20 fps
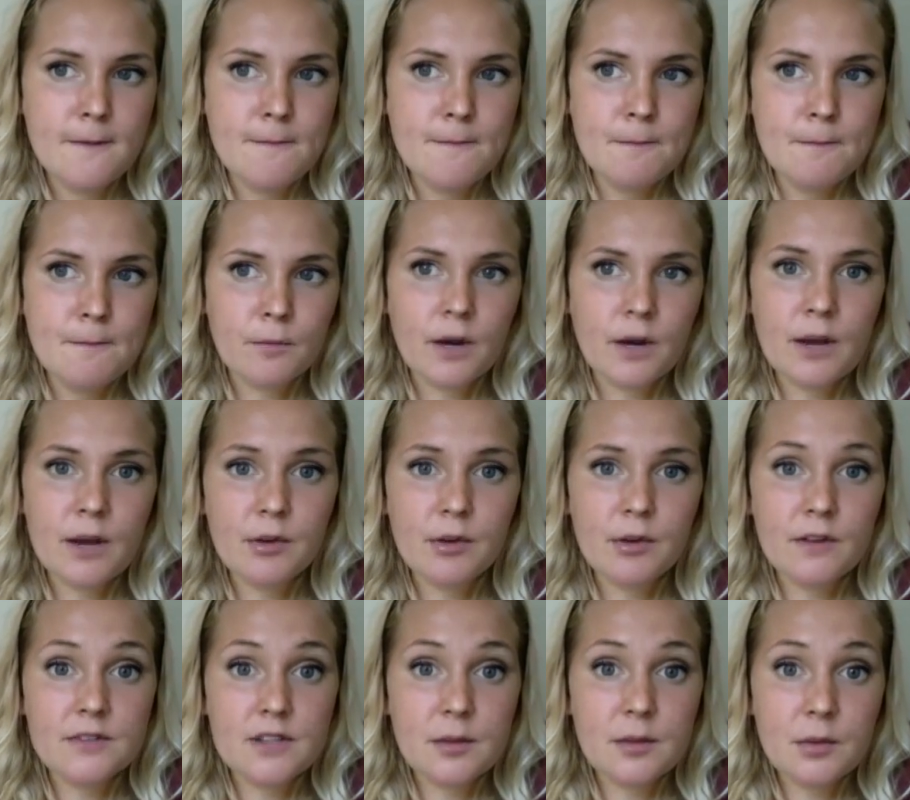Right. But if
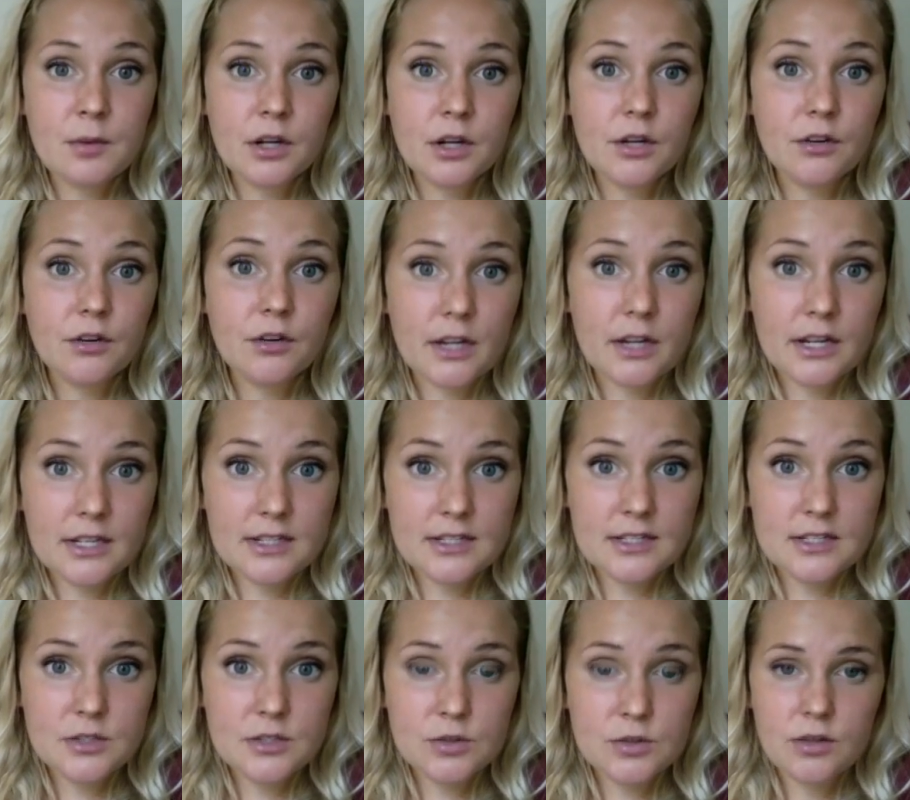someone agrees
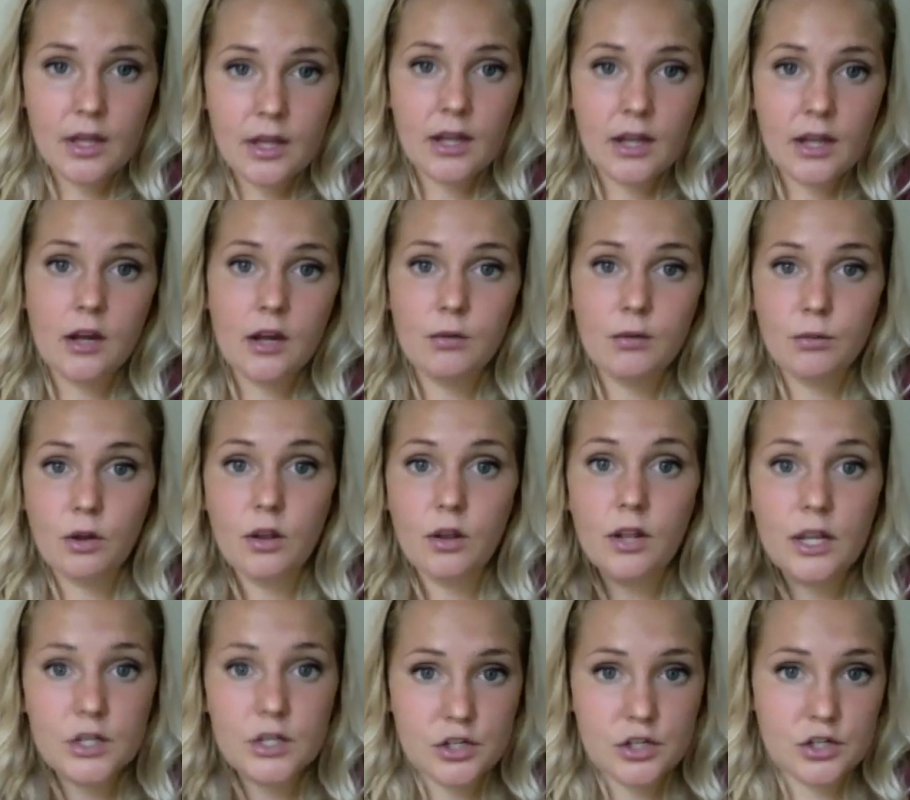to like a
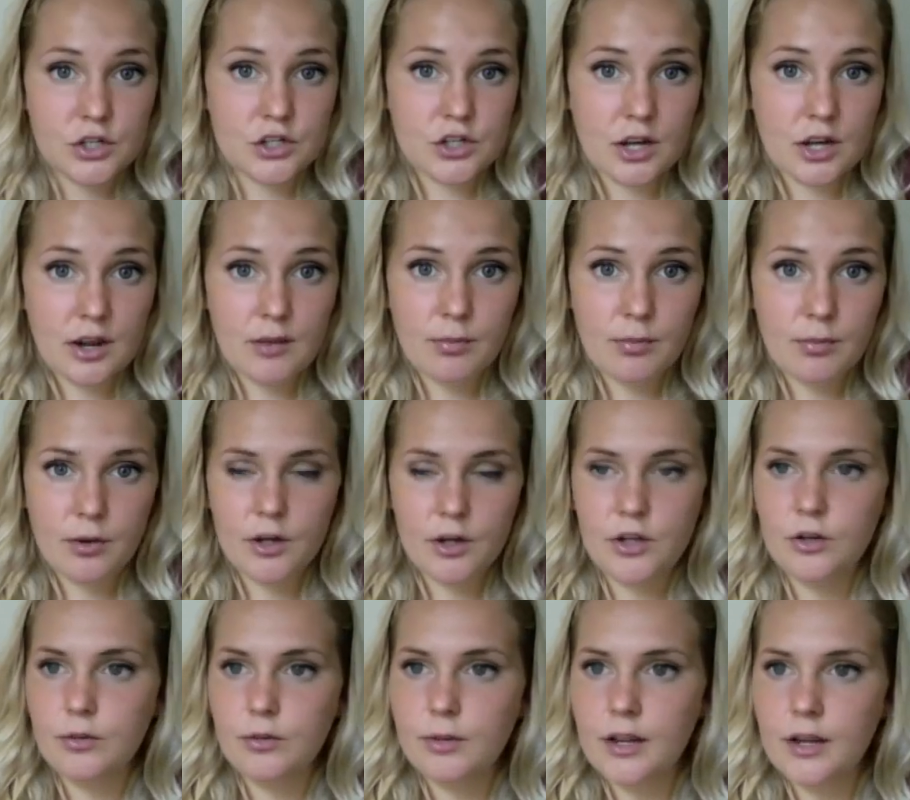relationship where you
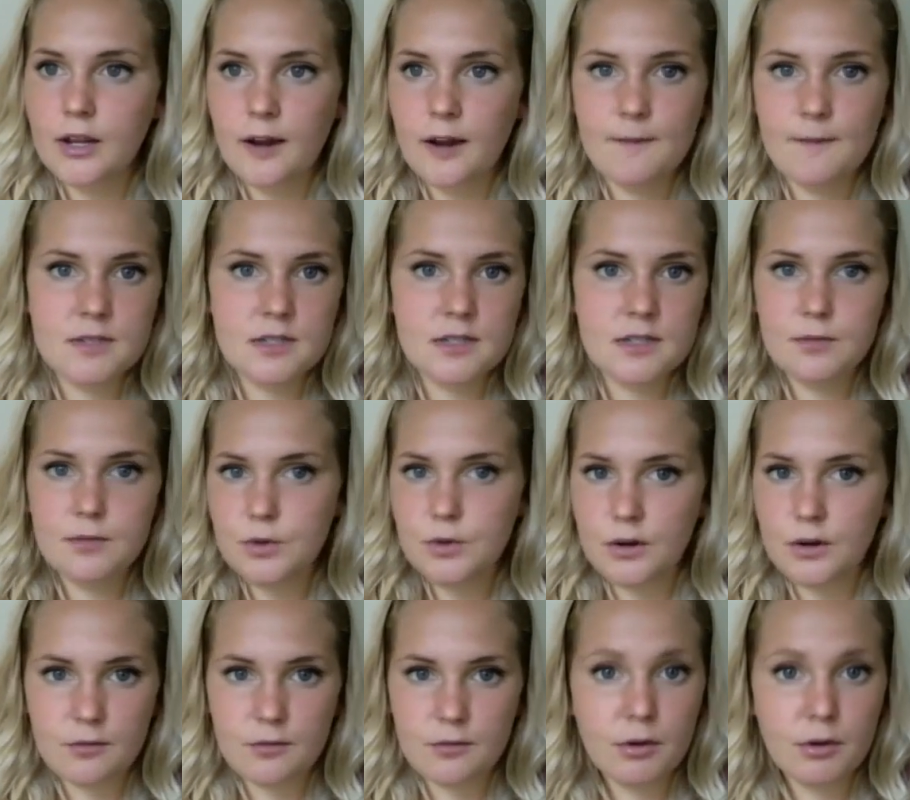become some sort
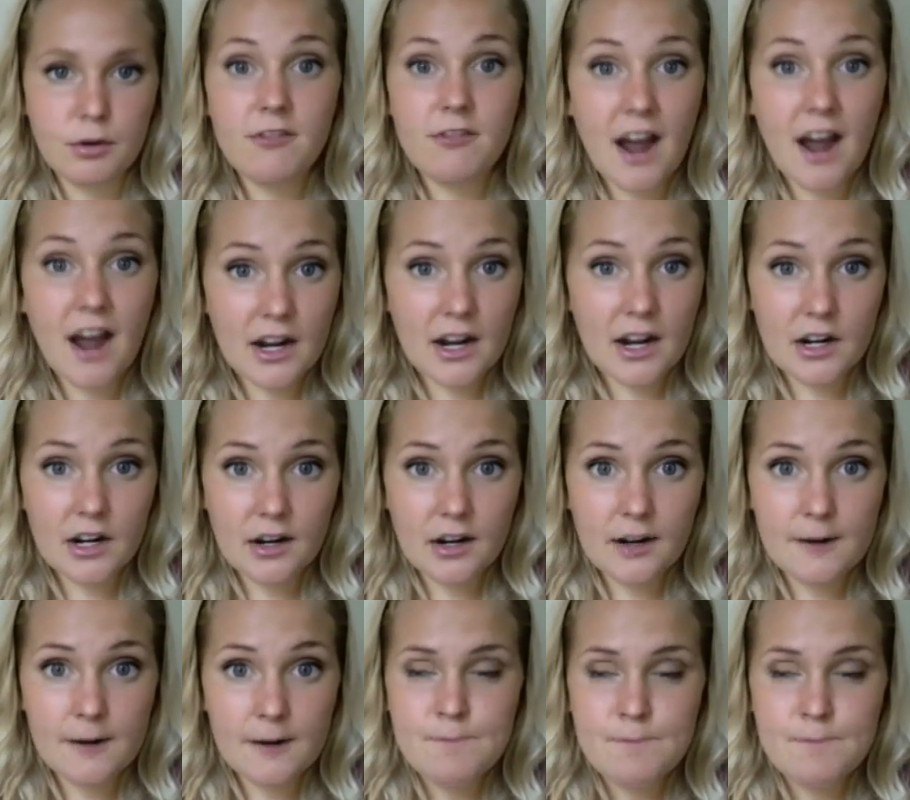of provider